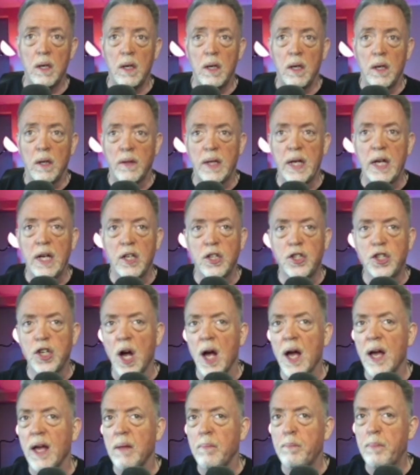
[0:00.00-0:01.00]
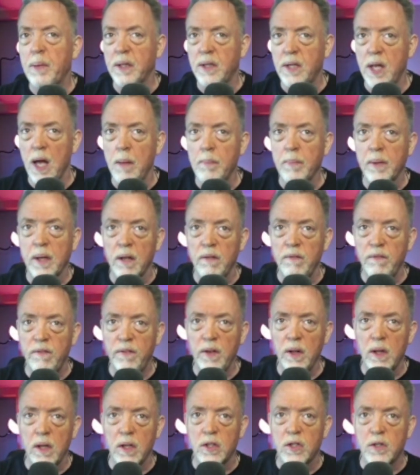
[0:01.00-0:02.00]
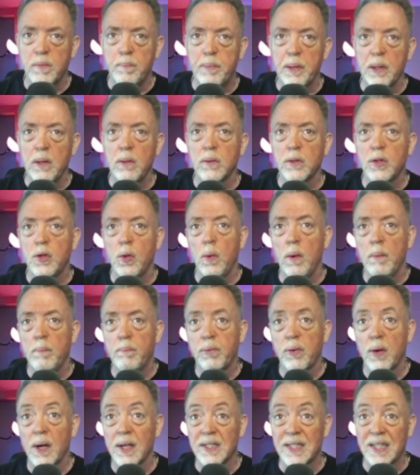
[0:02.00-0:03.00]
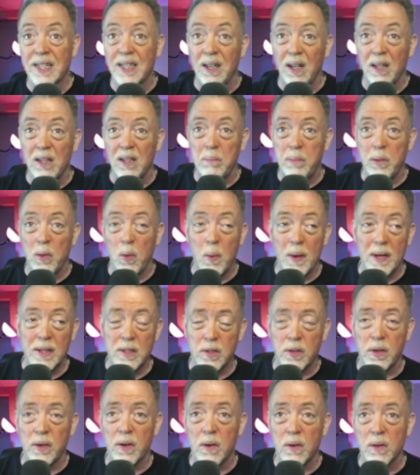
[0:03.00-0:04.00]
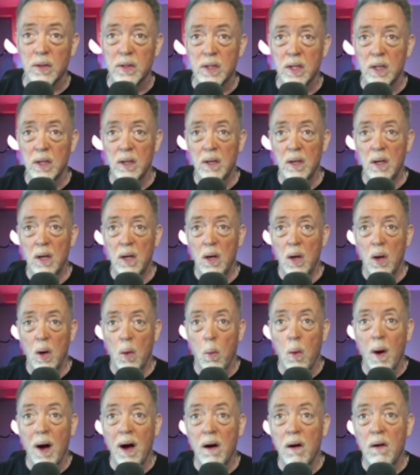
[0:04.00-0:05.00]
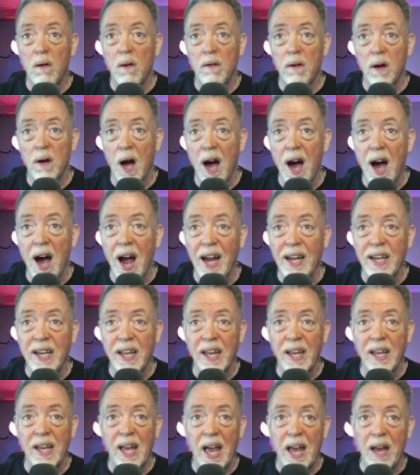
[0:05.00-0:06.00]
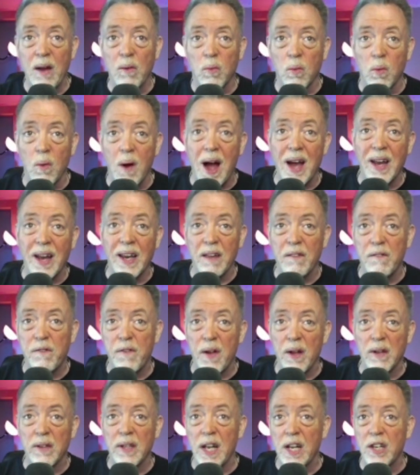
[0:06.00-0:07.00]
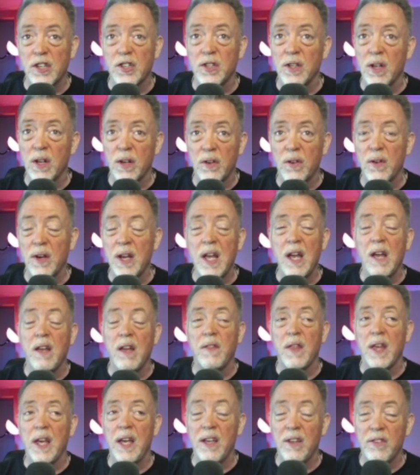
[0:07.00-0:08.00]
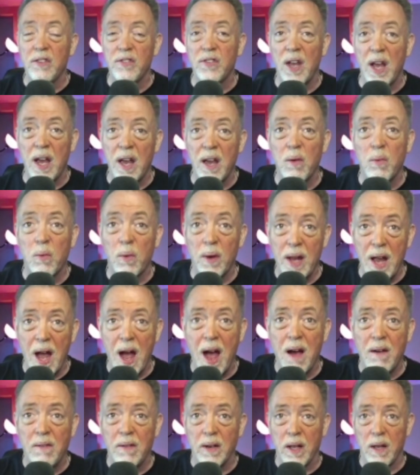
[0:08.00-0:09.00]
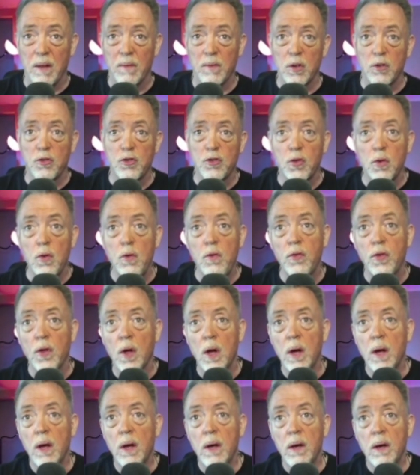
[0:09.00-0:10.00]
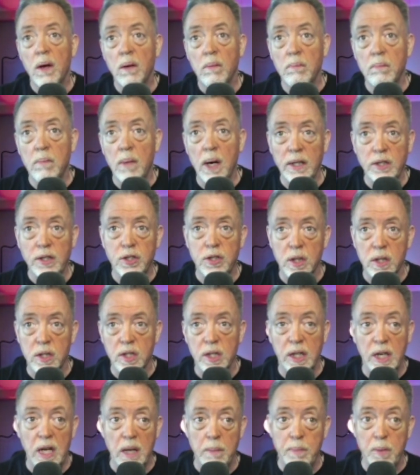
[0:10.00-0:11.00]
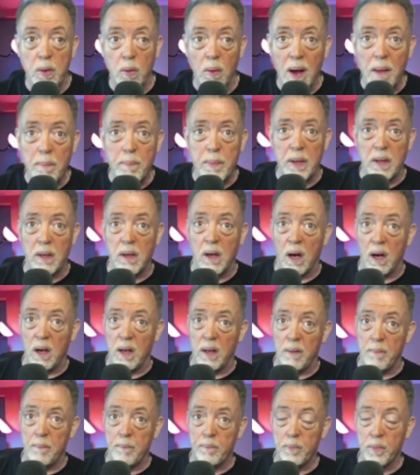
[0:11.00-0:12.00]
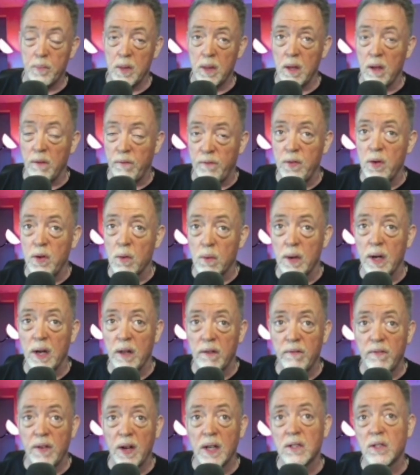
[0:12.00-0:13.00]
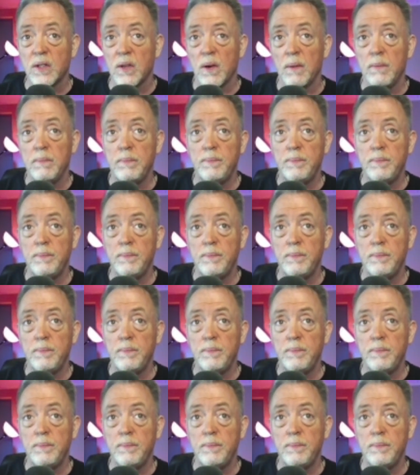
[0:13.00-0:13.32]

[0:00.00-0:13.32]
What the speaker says: The giant Potemkin village built to impress gullible Westerners while hiding a rotting foundation underneath is a reality. The truth might just keep you up at night if you're an investor.